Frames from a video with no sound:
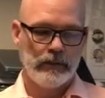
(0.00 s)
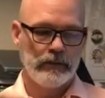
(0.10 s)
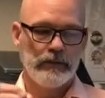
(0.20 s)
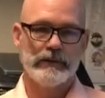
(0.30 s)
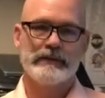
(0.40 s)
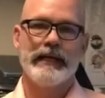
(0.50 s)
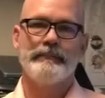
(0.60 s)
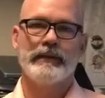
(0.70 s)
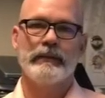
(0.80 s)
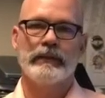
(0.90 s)
do the same
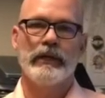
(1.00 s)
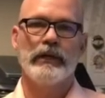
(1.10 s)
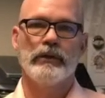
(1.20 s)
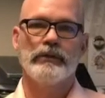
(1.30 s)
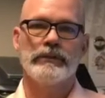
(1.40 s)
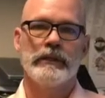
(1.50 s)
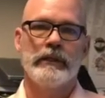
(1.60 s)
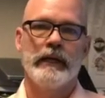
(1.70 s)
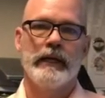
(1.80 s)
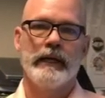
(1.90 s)
thing with those
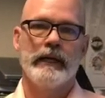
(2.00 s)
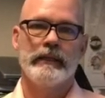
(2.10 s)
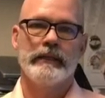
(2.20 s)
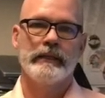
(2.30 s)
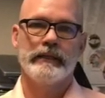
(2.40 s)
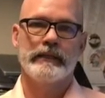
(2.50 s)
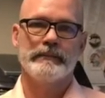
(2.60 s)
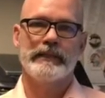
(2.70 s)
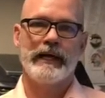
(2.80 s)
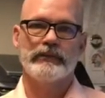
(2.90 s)
and get them
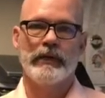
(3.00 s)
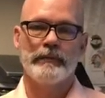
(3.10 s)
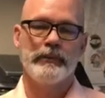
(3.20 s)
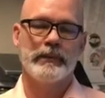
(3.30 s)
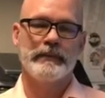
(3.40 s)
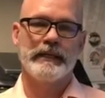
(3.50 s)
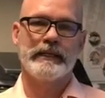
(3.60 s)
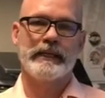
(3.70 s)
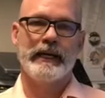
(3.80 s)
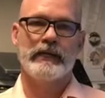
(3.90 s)
saturated, put them in a
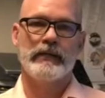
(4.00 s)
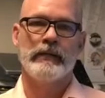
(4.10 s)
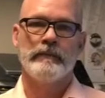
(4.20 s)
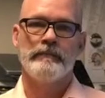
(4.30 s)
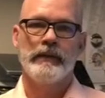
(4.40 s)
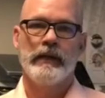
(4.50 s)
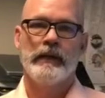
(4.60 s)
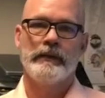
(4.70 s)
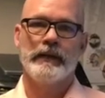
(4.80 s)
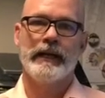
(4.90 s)
container.
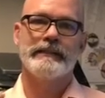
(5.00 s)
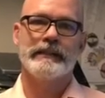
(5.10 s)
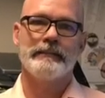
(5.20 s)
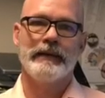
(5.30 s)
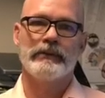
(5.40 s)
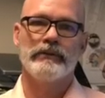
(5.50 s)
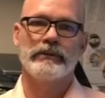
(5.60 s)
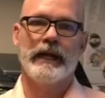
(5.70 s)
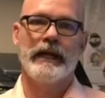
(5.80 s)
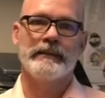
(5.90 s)
And the nice thing about those
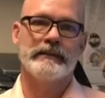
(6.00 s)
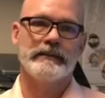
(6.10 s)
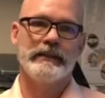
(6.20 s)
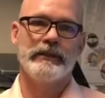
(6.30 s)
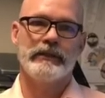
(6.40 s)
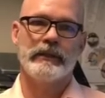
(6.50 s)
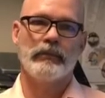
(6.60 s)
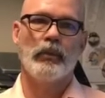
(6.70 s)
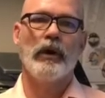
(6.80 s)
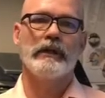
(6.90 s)
guys is that you
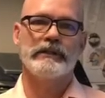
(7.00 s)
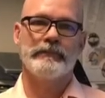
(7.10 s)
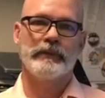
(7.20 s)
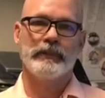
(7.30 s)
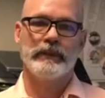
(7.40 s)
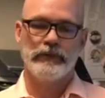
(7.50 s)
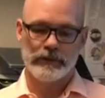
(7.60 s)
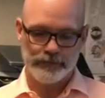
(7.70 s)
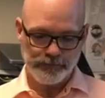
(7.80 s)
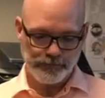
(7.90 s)
can wash them and reuse
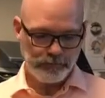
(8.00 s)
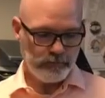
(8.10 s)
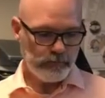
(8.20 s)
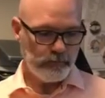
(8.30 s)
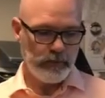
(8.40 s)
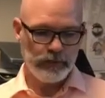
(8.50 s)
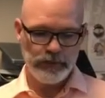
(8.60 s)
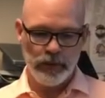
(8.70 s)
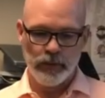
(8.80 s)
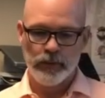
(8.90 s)
them.
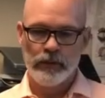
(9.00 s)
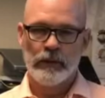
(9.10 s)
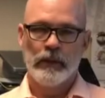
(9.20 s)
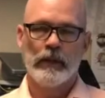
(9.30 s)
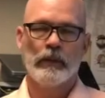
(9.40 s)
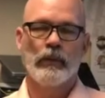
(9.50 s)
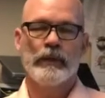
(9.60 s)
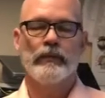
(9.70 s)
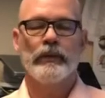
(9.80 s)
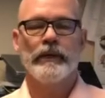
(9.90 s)
So one
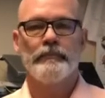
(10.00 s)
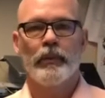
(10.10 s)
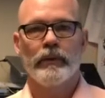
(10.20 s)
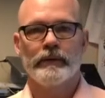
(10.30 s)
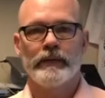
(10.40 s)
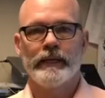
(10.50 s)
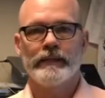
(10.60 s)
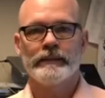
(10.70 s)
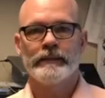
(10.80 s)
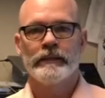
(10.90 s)
of the really important things